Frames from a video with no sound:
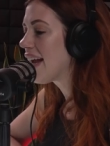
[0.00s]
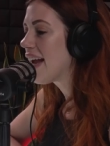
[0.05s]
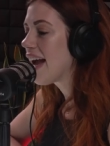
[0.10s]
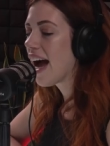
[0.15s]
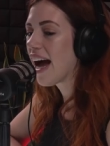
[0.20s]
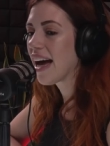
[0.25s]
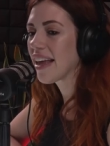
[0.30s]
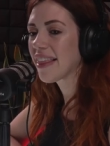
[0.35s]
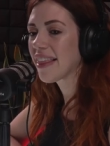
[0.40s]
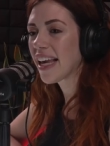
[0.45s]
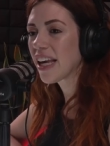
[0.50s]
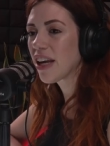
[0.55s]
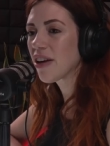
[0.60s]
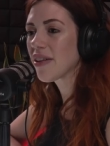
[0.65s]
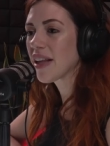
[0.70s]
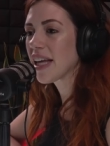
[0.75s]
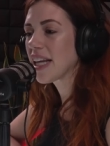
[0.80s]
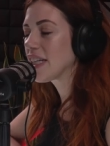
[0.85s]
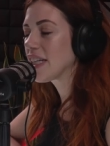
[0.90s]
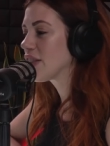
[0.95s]
Uh, thank you,
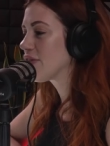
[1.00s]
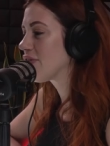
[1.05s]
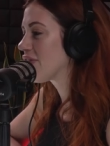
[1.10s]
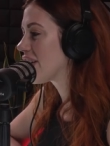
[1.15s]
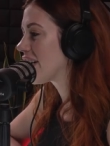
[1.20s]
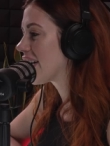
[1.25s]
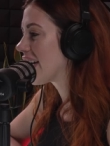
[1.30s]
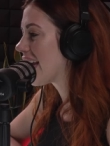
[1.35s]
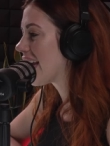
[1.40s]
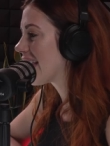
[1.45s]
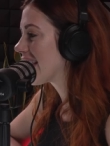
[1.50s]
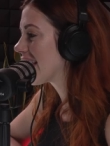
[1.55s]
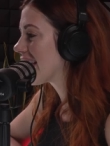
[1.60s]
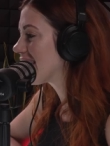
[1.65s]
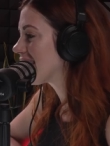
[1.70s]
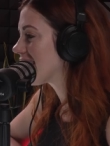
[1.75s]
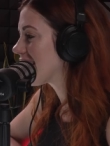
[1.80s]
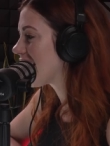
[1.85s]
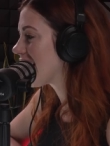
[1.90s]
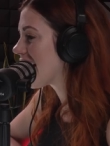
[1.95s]
ladies, for
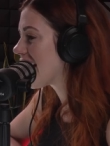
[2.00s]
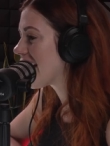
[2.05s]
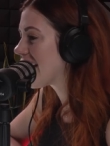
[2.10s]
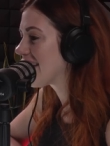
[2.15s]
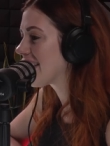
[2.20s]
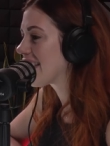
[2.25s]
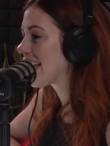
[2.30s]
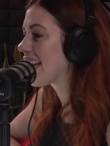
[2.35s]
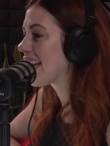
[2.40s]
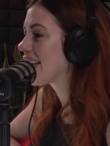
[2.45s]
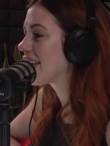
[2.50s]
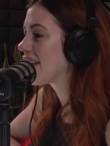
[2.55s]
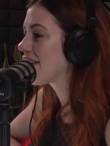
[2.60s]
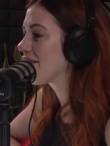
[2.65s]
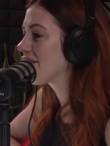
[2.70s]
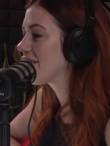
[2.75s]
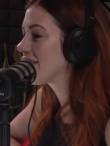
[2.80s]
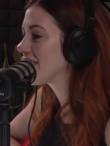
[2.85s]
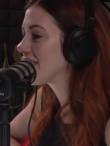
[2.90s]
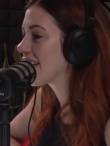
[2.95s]
listening in. Thank you,
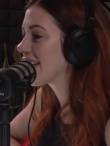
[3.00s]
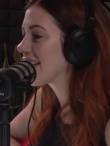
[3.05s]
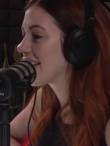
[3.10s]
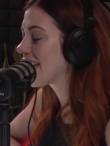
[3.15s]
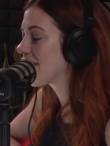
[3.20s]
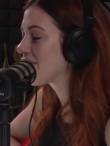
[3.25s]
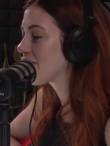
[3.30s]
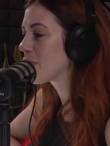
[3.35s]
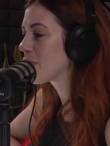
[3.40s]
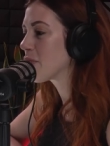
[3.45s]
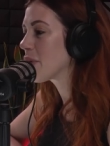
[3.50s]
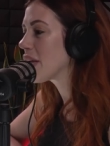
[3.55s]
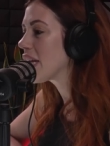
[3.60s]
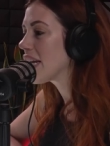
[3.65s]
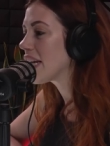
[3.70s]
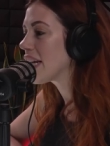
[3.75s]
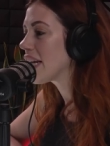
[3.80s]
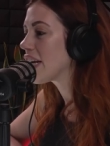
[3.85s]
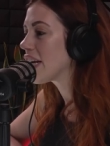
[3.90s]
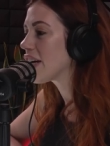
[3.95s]
Charlene, for being
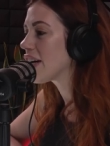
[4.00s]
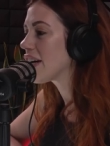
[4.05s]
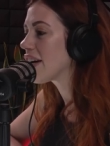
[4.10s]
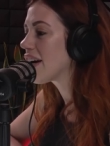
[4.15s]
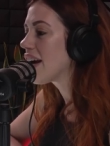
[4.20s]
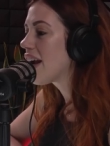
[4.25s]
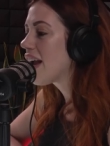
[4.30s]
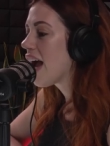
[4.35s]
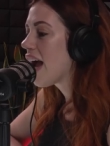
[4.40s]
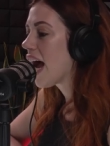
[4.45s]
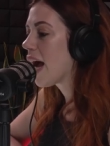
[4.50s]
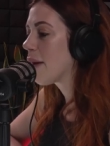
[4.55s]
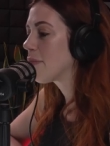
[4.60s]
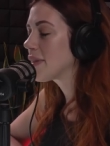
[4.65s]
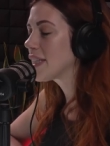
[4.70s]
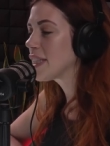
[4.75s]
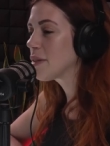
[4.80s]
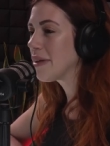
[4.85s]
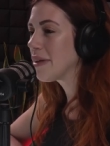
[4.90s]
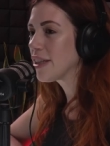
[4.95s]
here. Um,
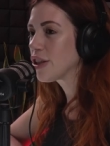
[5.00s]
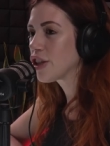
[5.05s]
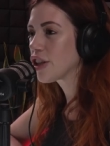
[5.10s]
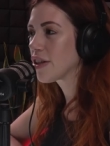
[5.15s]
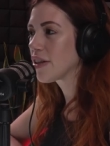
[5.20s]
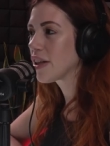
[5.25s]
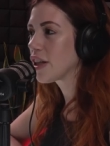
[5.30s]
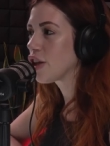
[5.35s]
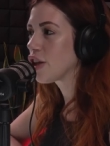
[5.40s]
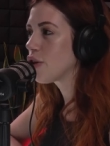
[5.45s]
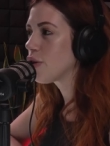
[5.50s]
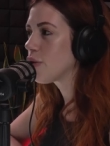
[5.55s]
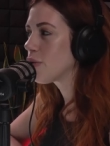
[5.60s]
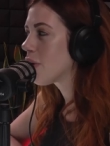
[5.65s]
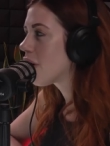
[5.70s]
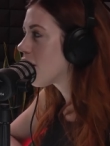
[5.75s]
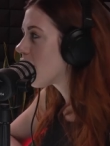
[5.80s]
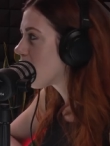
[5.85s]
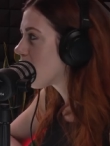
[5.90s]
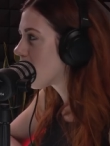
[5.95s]
please make sure that you
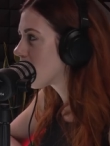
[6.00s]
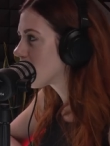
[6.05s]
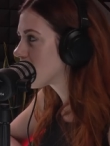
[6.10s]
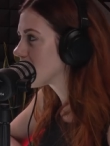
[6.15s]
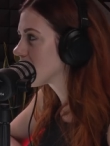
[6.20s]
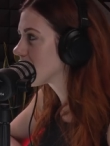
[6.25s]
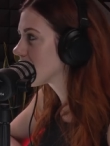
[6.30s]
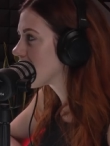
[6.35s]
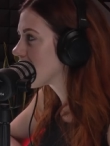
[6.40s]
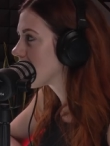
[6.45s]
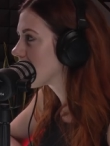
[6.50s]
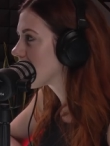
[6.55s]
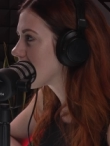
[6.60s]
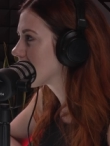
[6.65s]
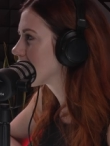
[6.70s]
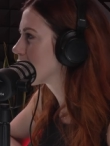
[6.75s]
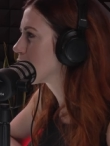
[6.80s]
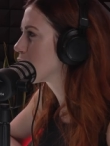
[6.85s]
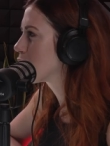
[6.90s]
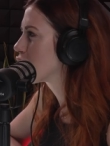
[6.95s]
obviously hit that
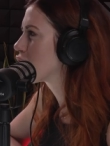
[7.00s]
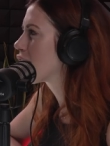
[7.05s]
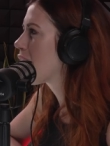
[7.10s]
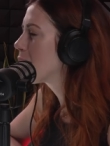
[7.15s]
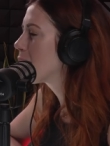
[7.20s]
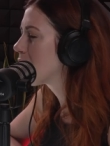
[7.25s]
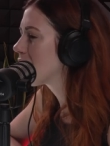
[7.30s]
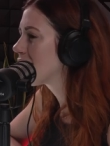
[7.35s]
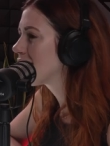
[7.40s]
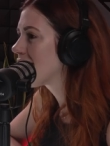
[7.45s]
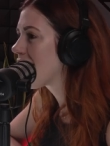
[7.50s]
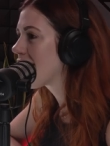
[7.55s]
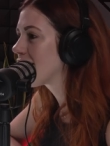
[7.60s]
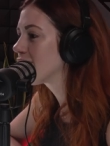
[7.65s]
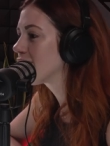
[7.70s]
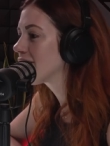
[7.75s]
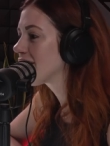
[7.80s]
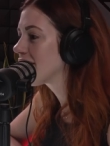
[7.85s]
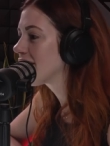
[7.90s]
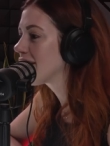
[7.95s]
subscribe button and you
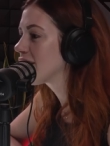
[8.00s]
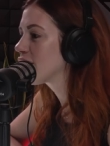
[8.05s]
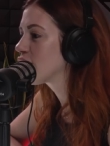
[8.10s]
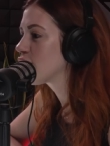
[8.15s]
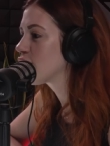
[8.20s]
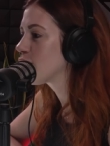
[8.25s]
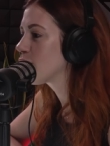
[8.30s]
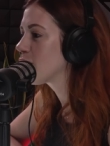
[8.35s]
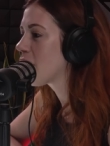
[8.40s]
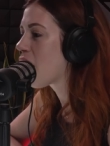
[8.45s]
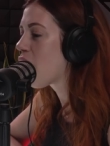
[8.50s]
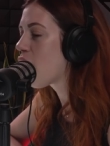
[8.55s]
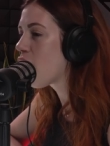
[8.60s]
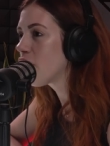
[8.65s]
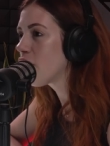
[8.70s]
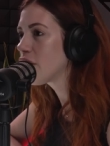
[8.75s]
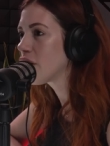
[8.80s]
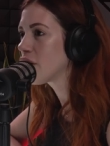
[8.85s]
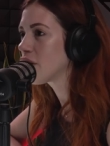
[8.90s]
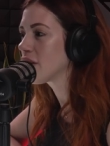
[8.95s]
send this to all
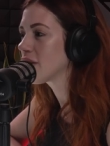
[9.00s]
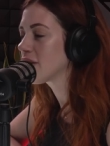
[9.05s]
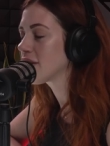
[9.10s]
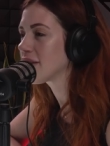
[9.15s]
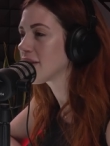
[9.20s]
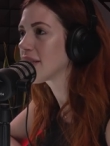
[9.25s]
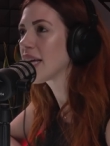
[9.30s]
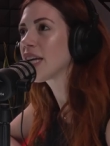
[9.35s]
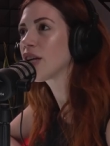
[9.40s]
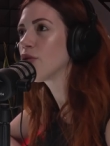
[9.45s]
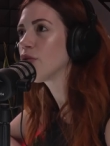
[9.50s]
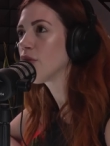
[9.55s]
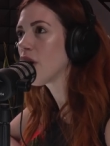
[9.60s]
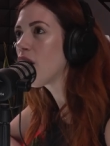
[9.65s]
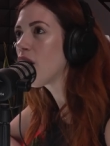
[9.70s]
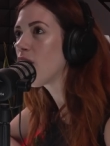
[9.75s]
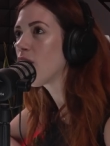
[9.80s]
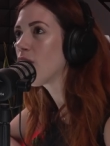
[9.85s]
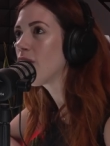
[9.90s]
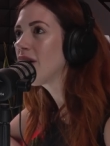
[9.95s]
the nurses that you
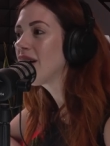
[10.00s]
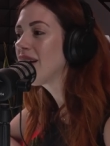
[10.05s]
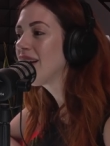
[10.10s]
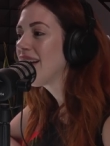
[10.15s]
know.